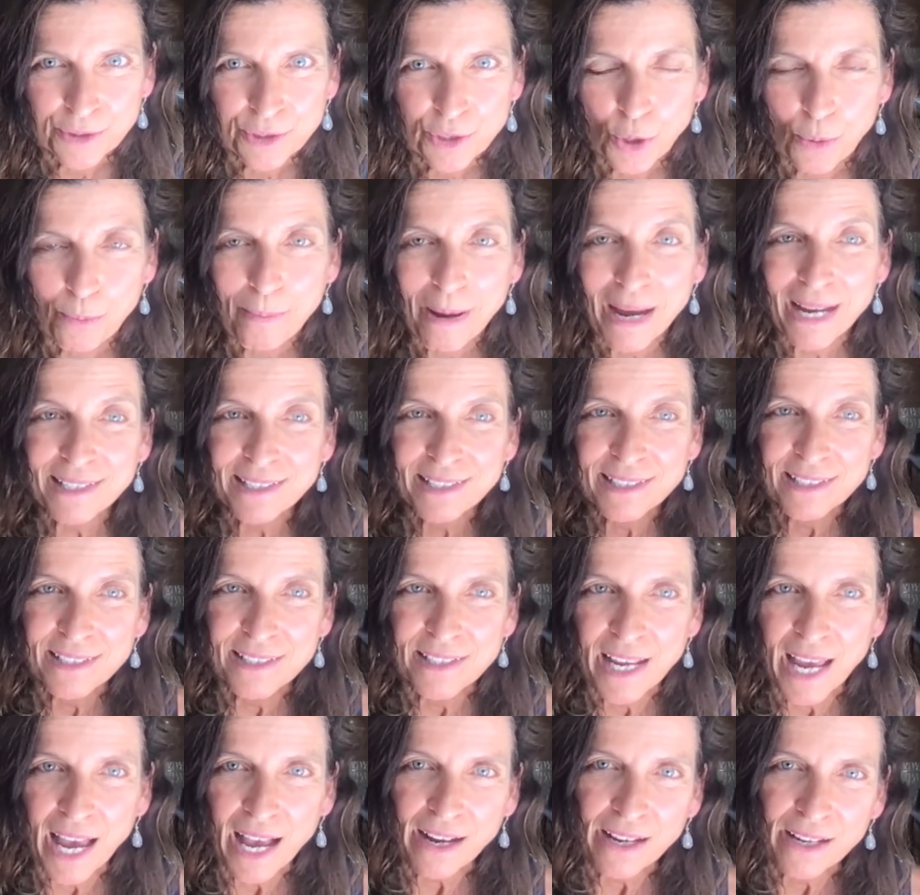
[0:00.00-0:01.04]
So my
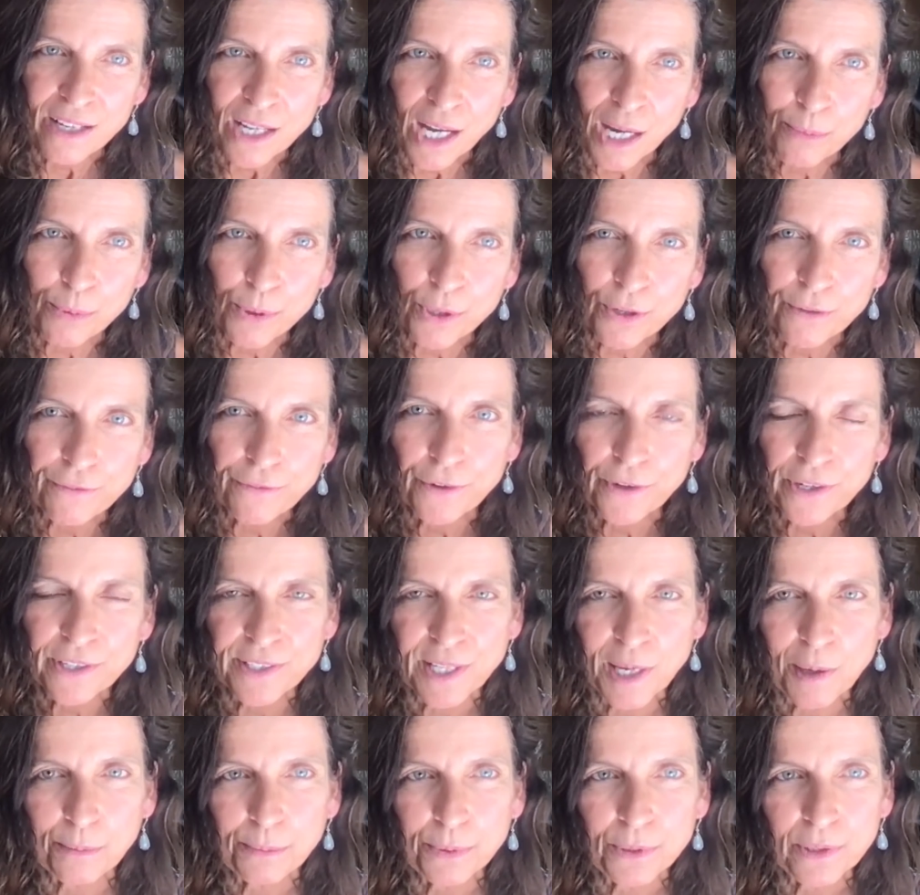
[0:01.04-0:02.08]
snack cupboard, for
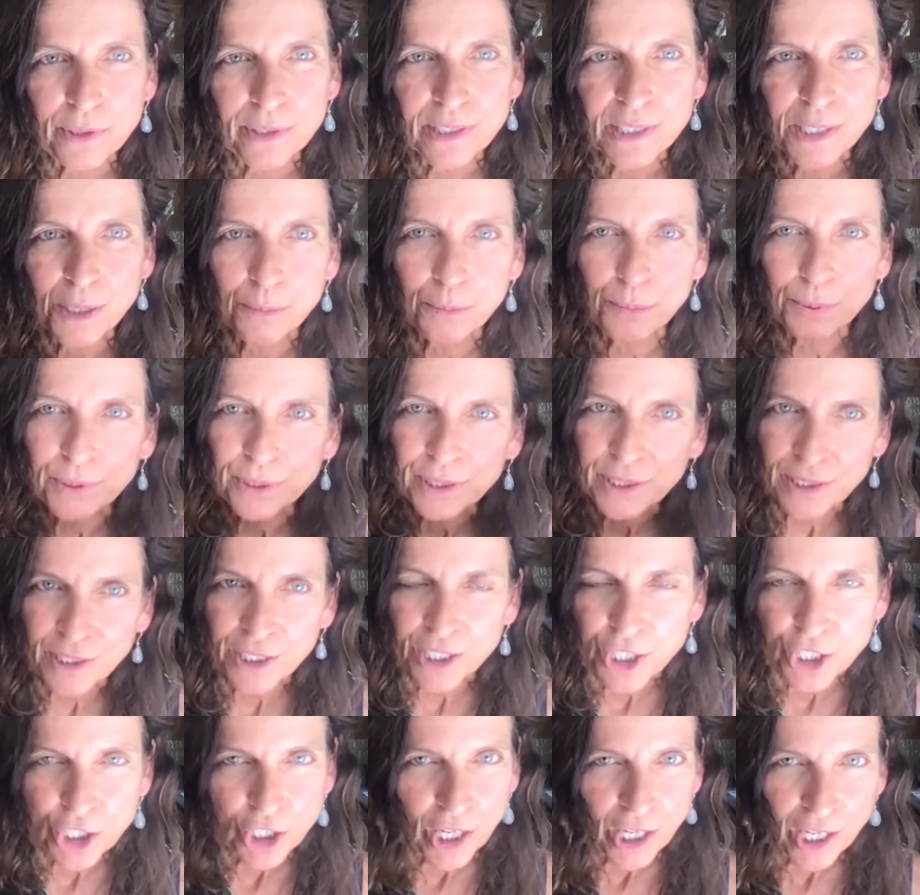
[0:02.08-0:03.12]
example, has
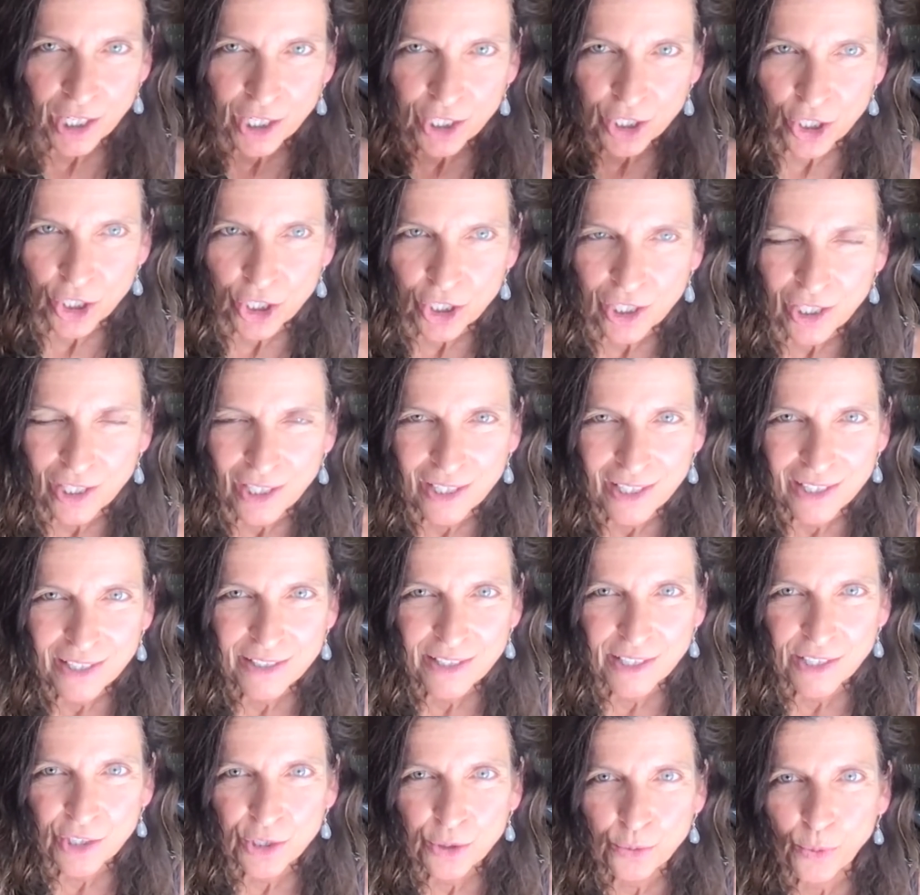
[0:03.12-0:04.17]
completely changed
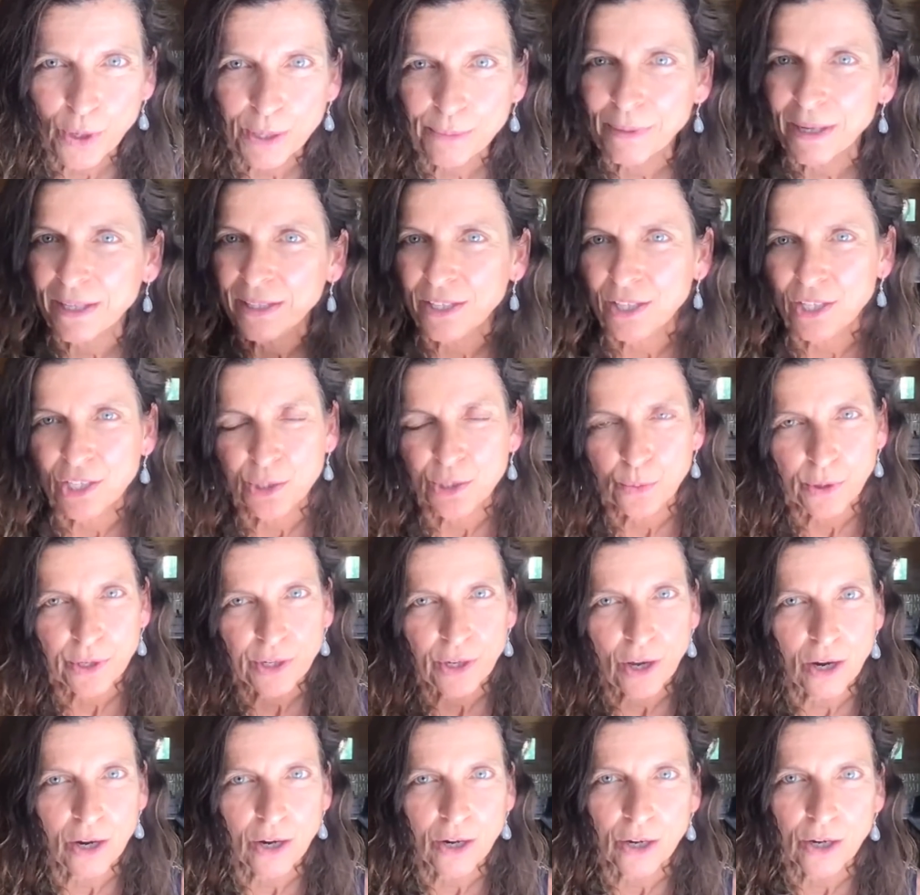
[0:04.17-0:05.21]
since when my kids were
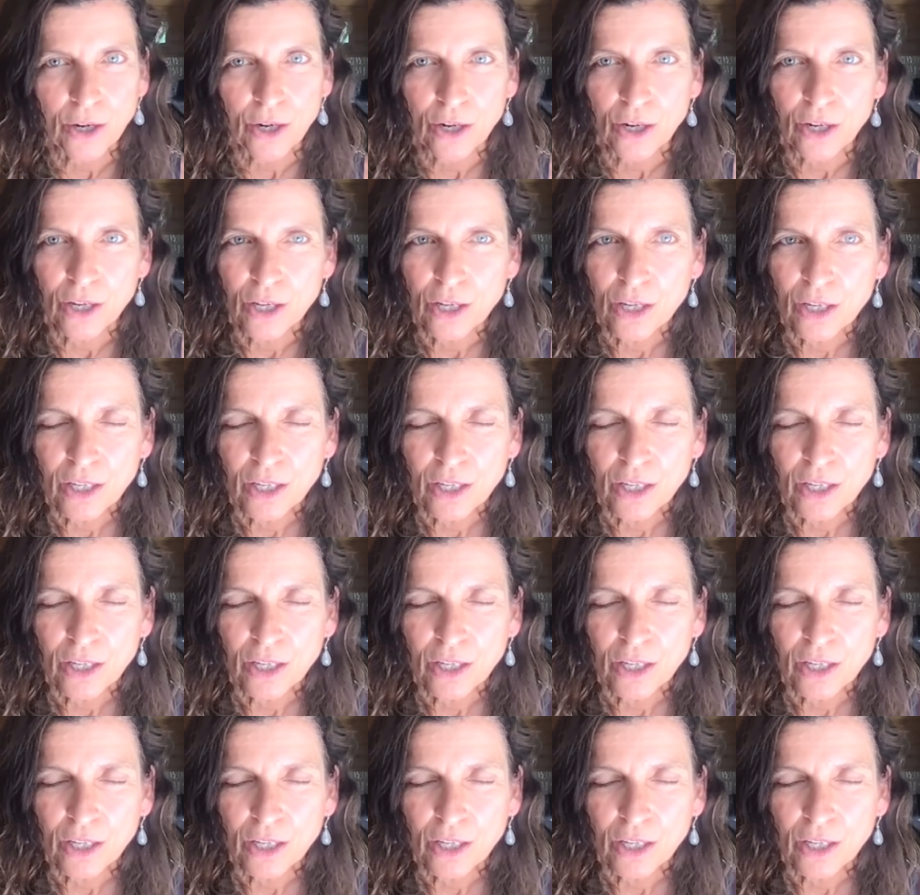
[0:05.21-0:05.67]
younger.